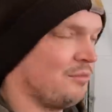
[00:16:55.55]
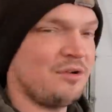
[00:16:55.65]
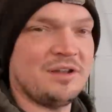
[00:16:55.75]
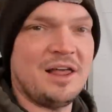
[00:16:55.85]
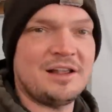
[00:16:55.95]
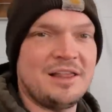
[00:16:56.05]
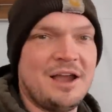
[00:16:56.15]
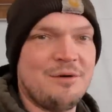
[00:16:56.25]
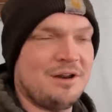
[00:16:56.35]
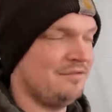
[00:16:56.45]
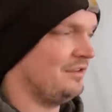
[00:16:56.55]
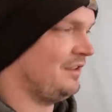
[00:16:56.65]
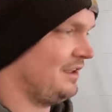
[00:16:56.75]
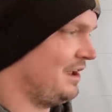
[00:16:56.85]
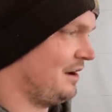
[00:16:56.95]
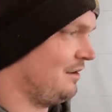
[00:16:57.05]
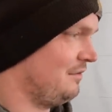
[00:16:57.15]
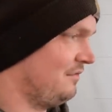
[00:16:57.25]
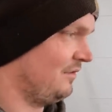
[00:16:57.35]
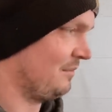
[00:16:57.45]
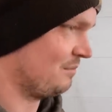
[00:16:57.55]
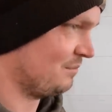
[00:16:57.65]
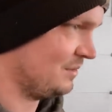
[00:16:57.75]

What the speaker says: more than likely I would have to take care of. And